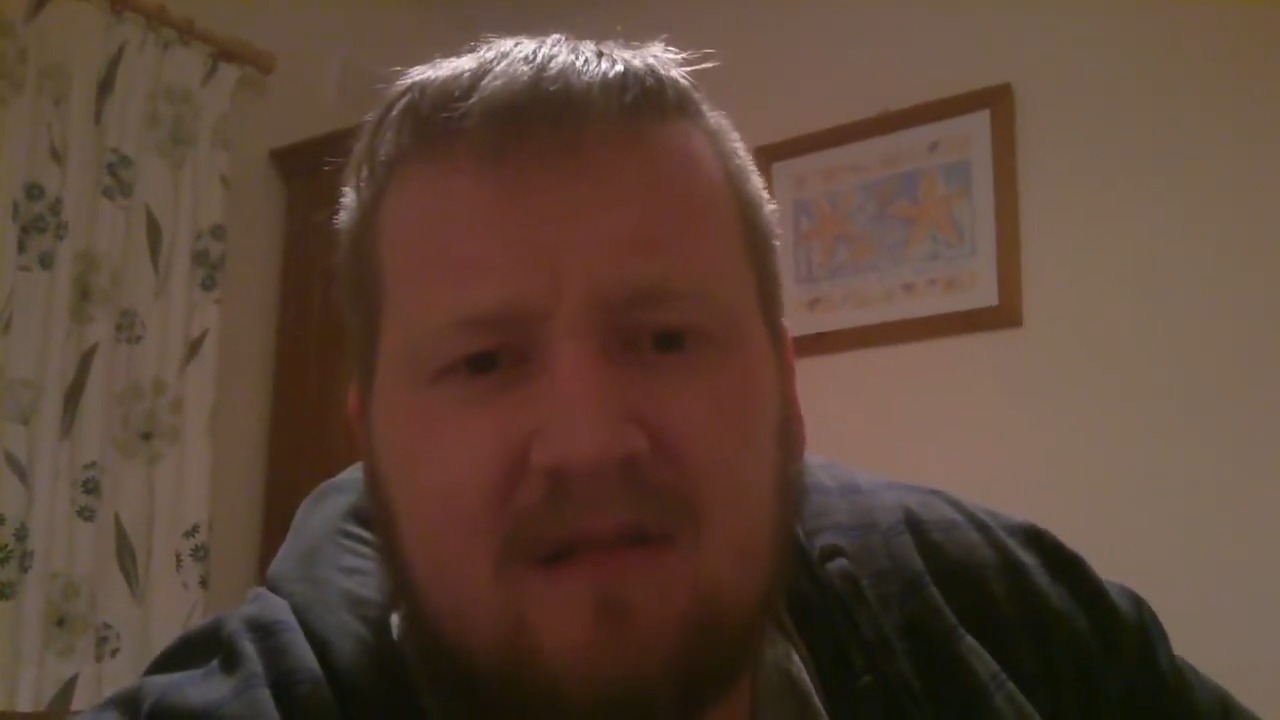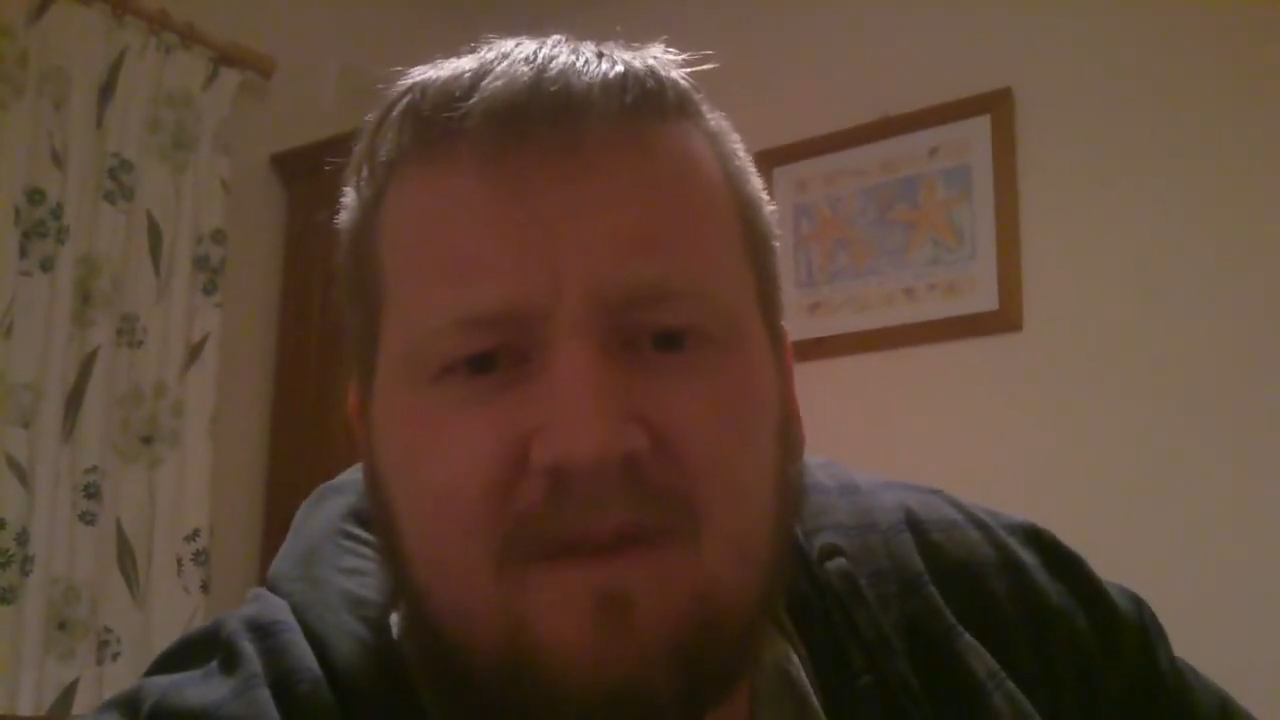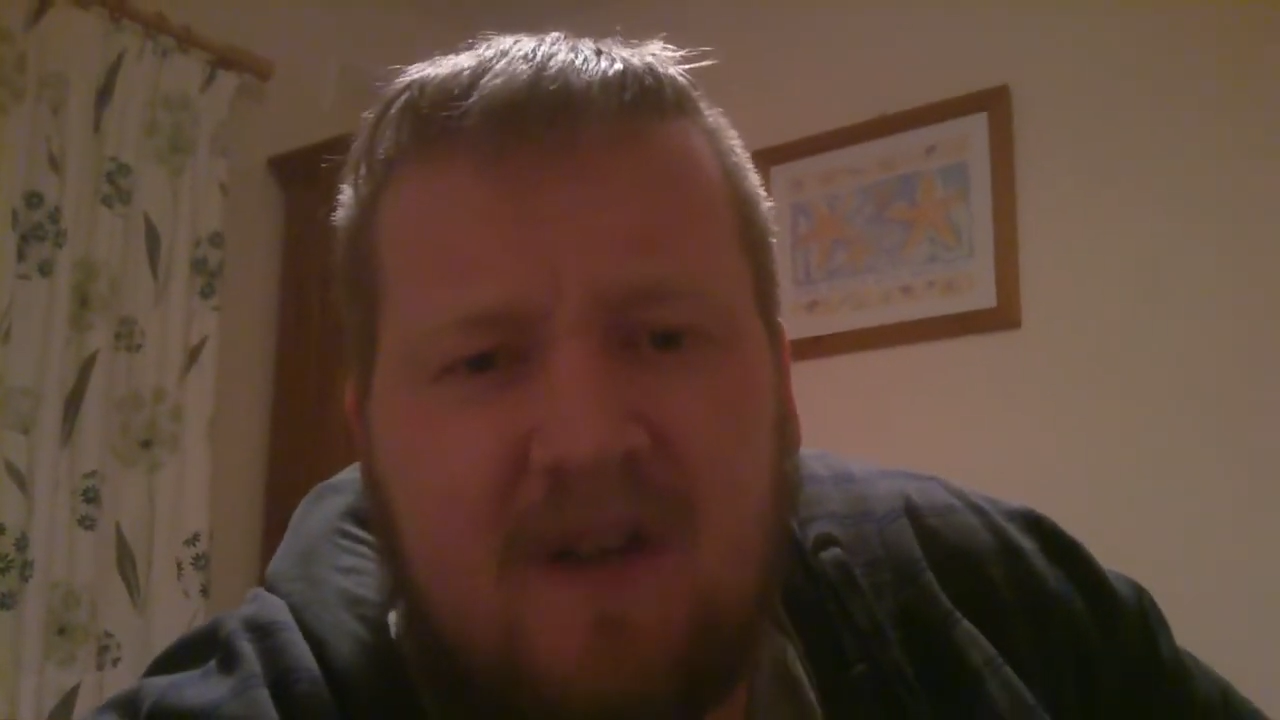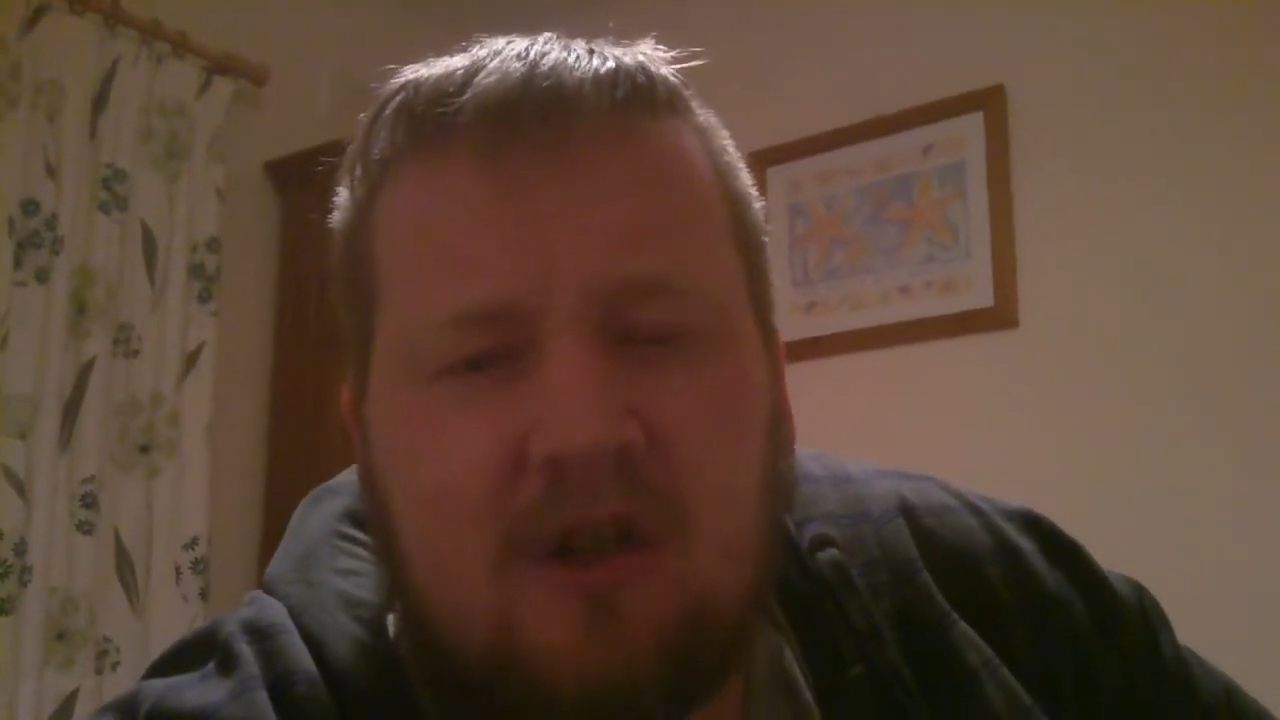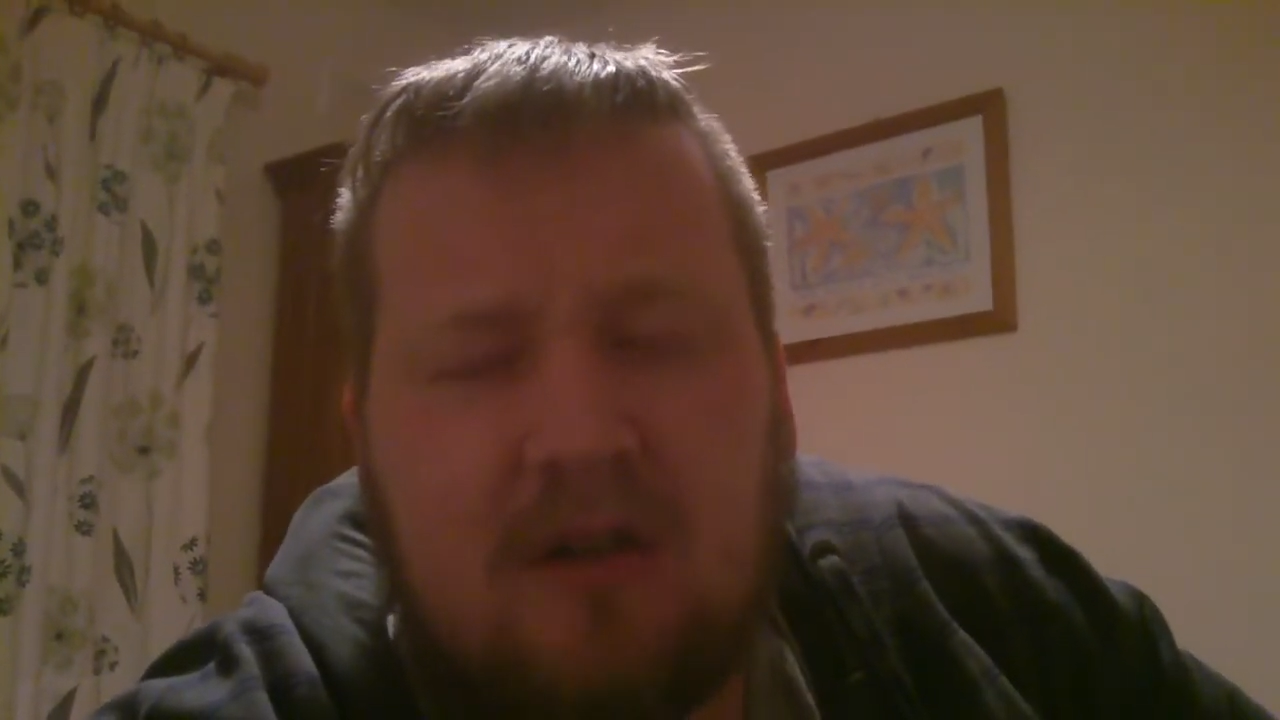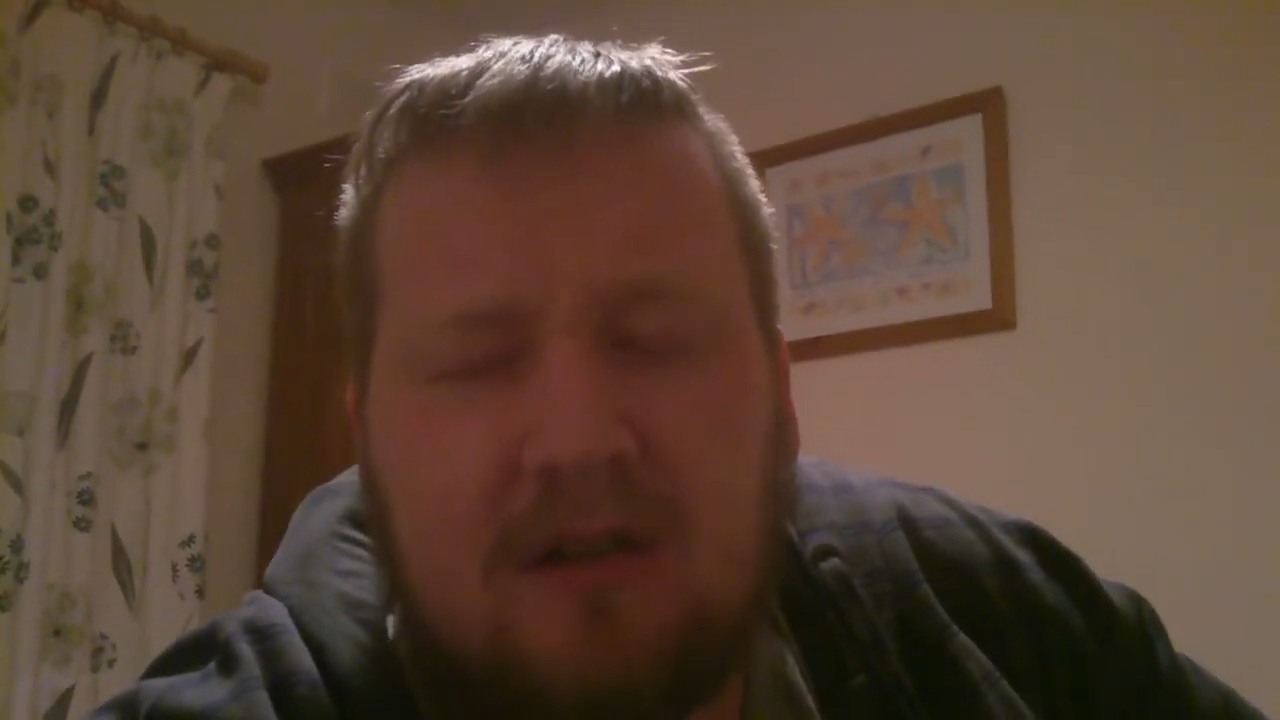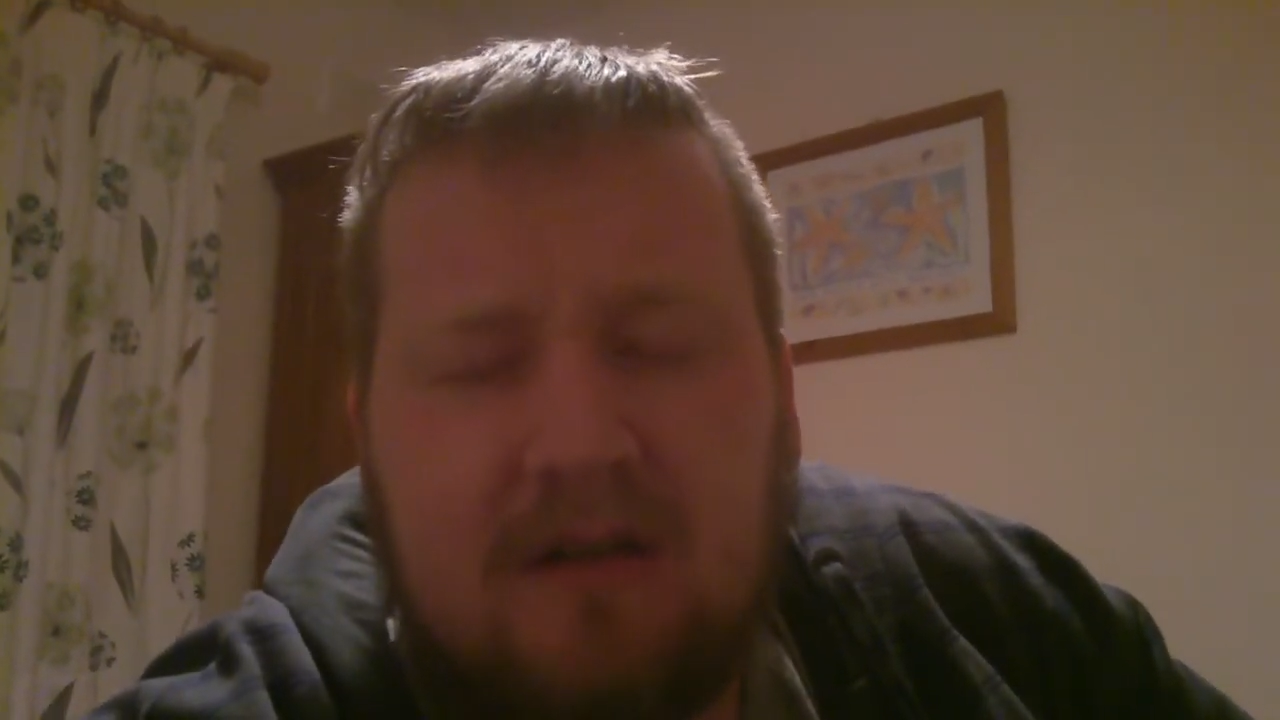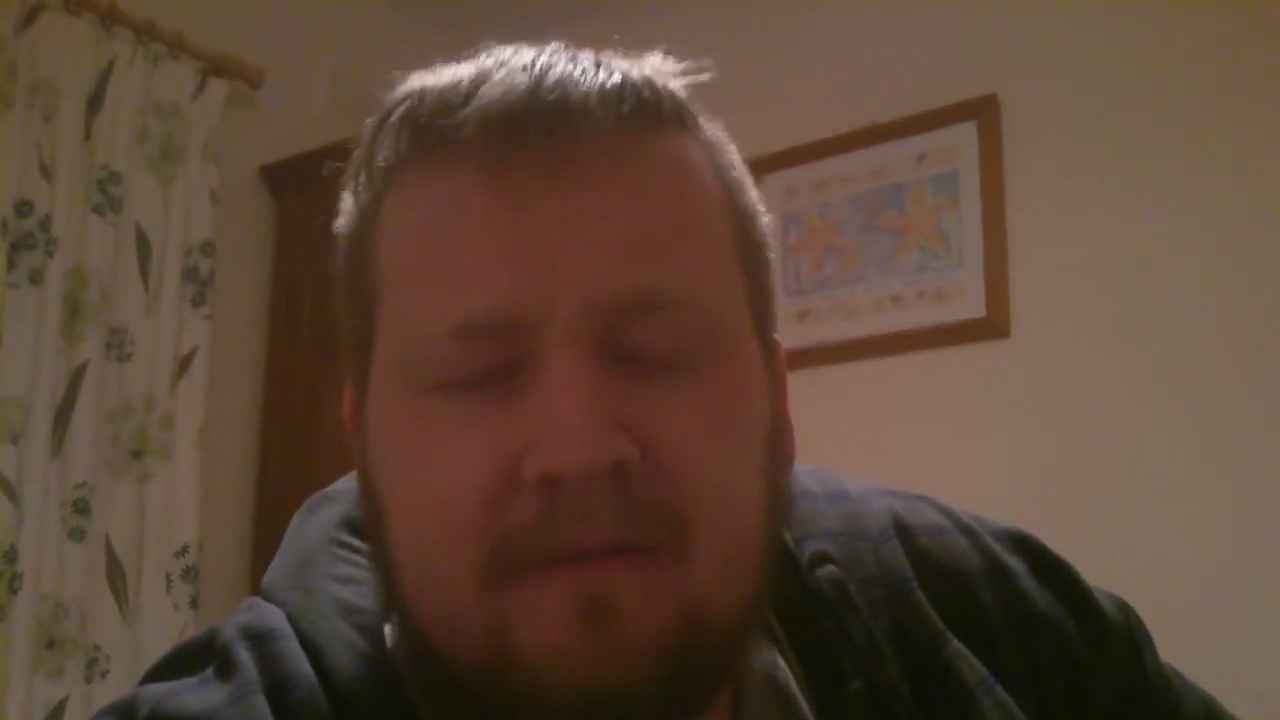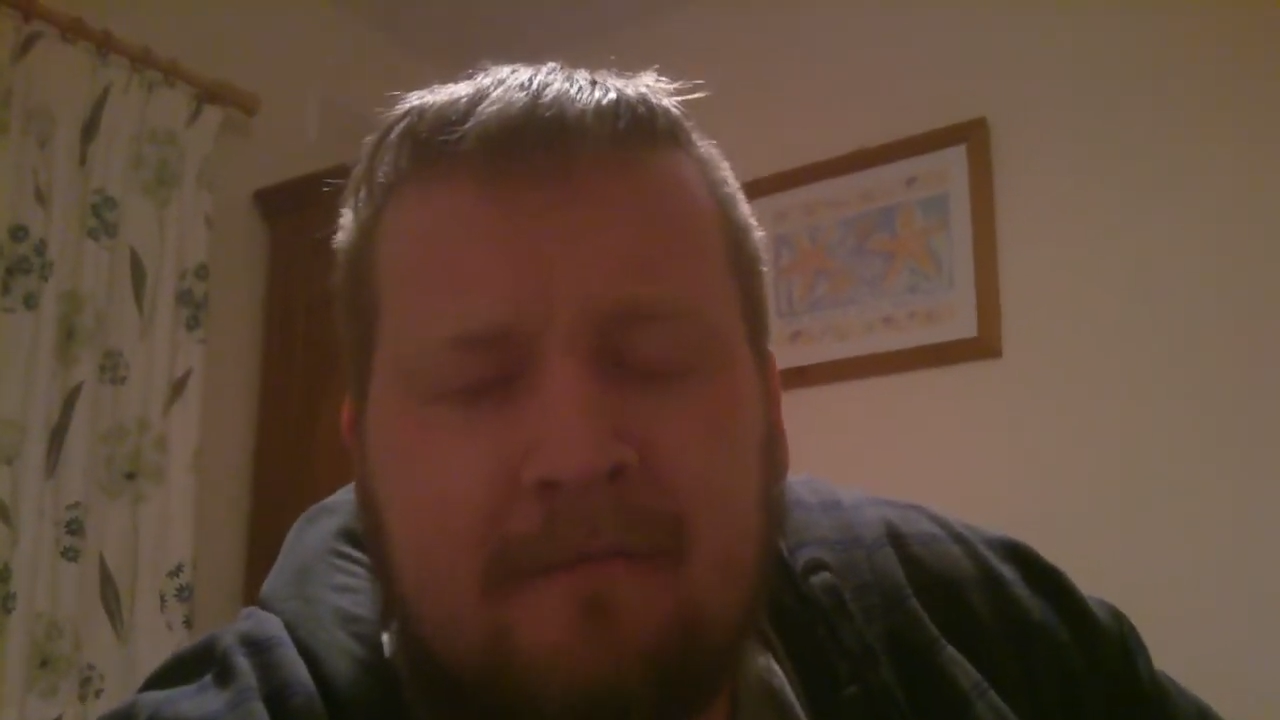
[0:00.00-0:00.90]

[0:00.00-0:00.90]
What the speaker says: official,